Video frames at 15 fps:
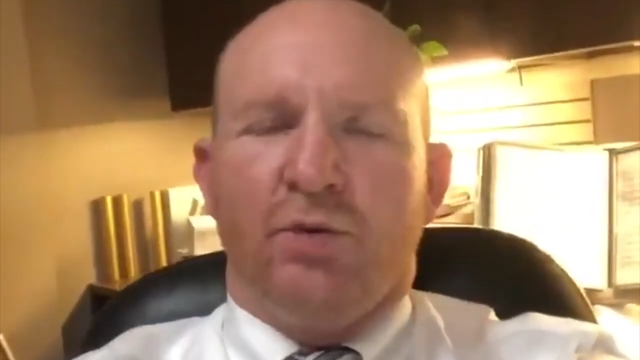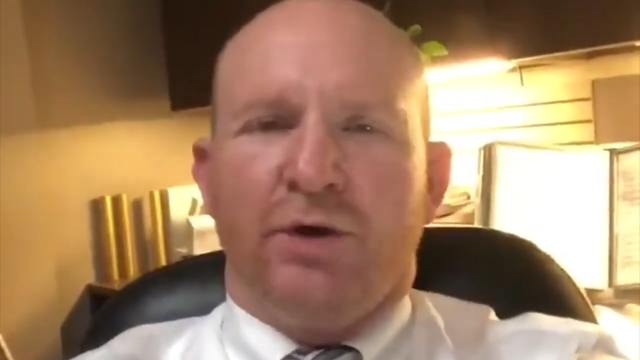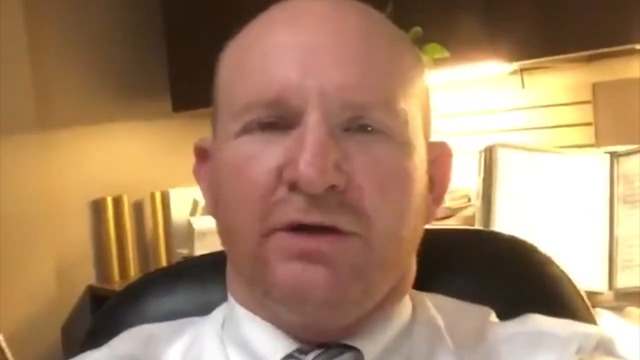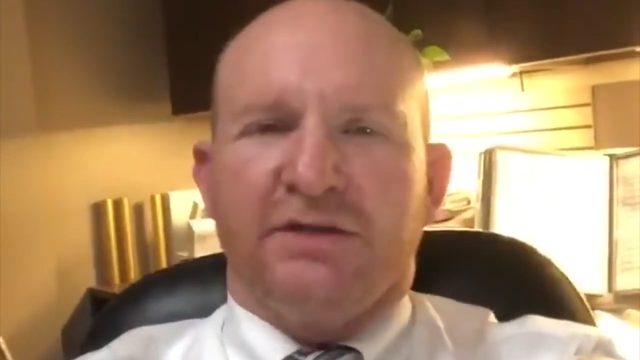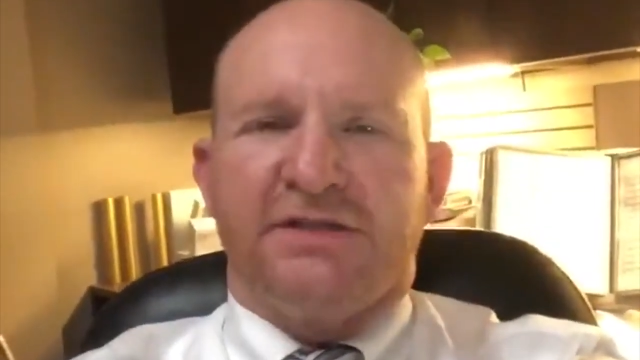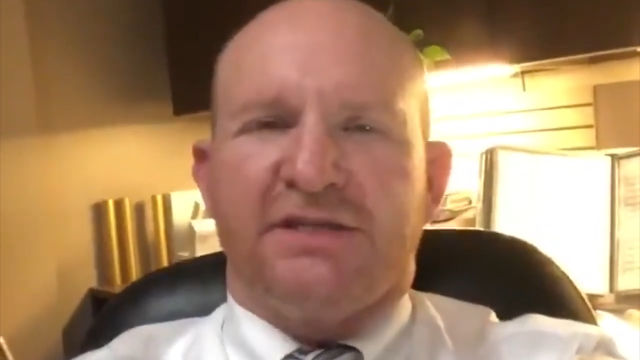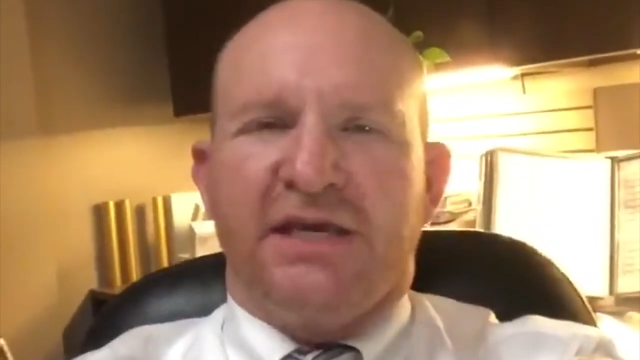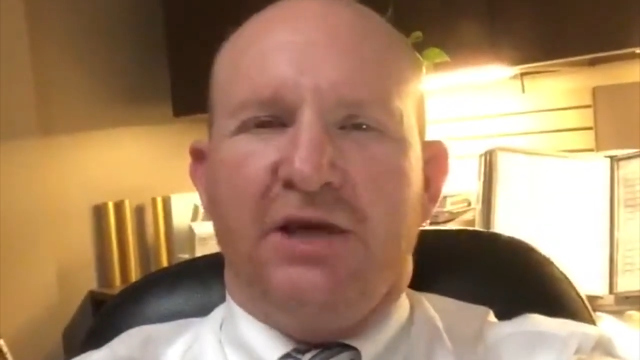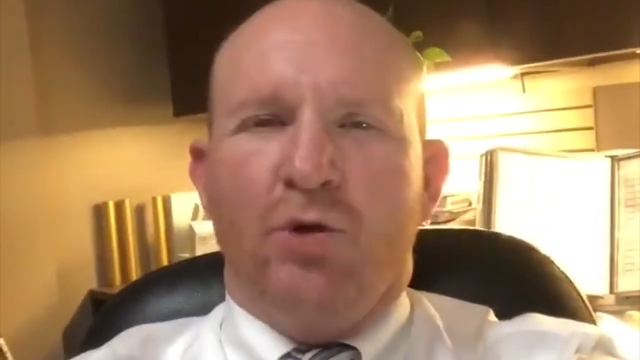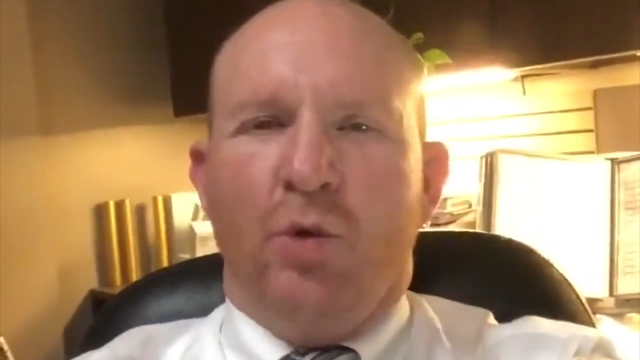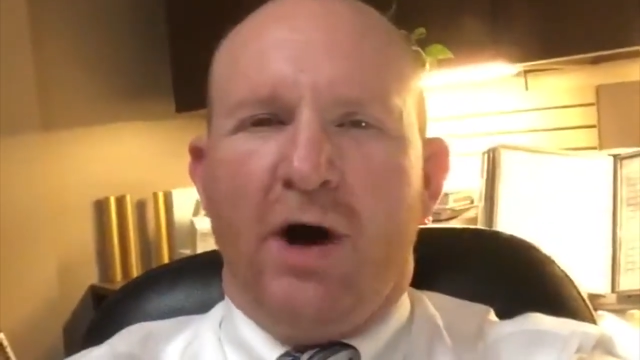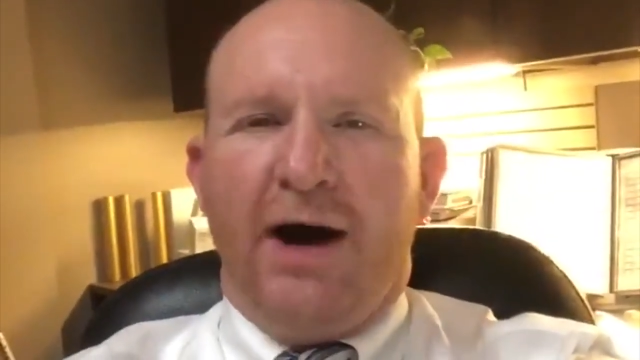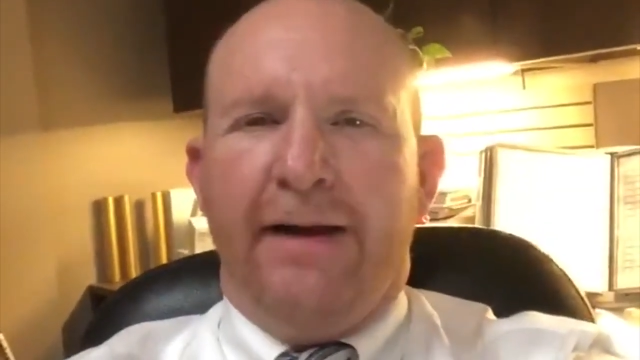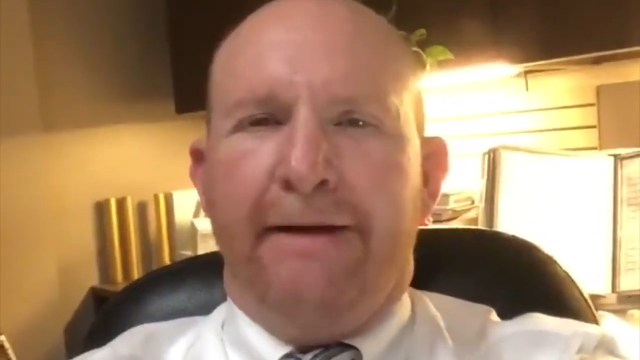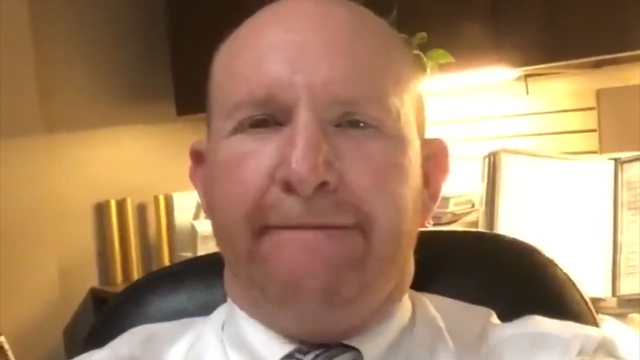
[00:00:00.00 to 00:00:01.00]
We'll see
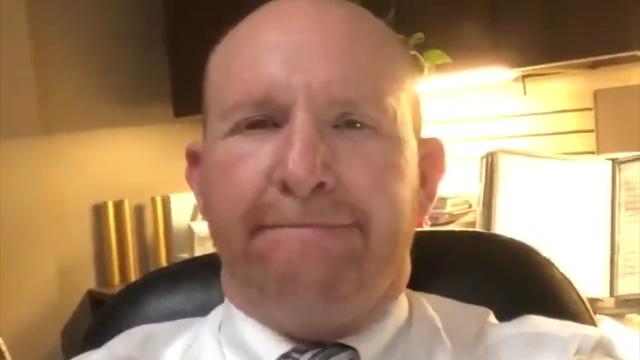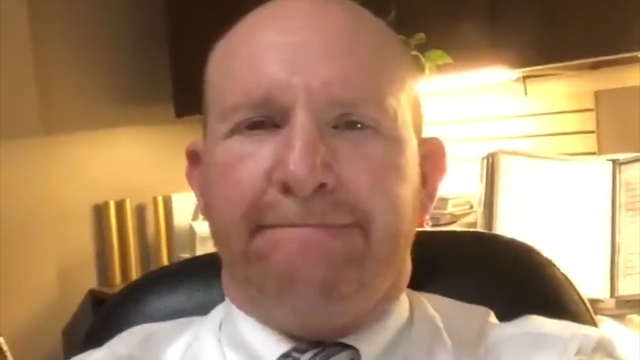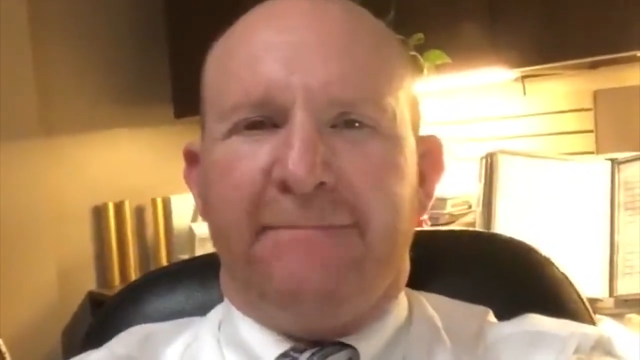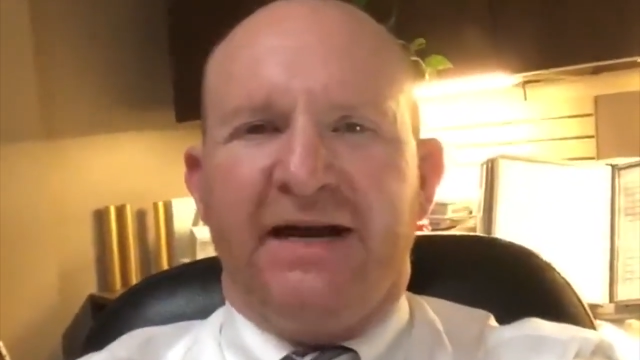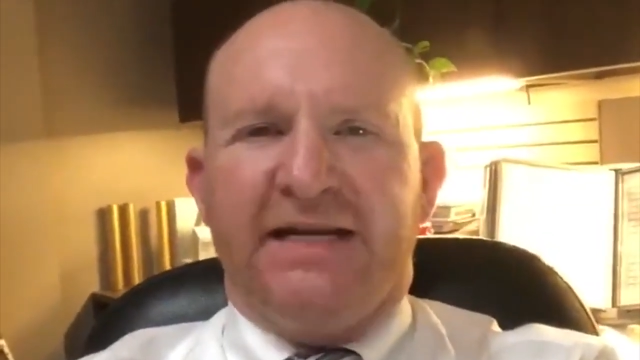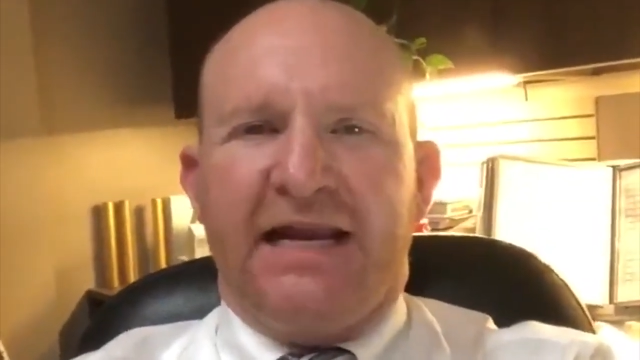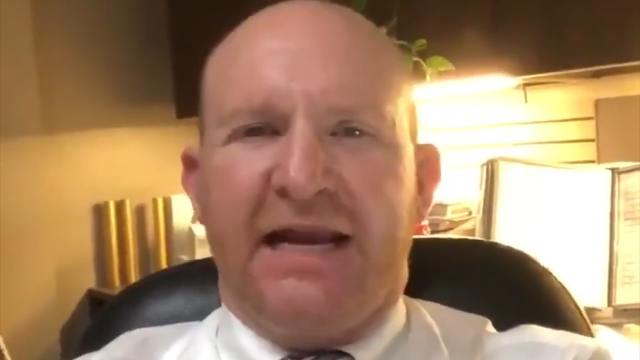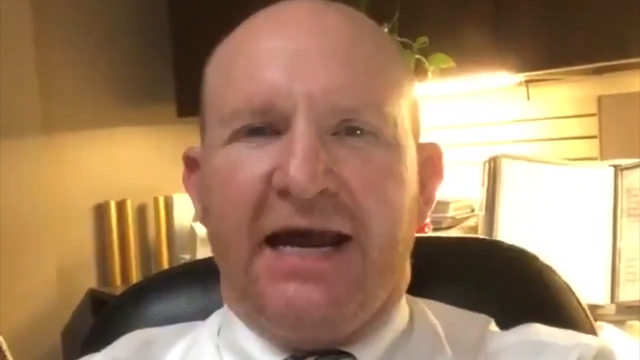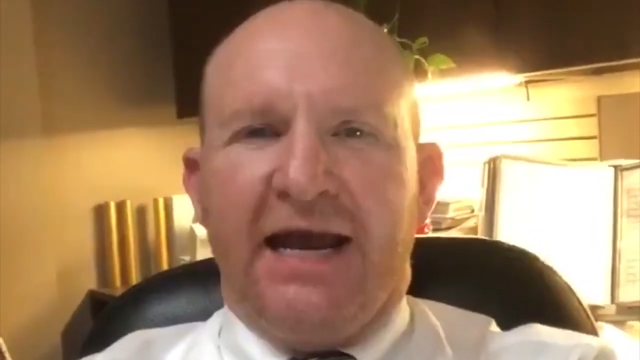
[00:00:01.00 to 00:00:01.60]
you on Monday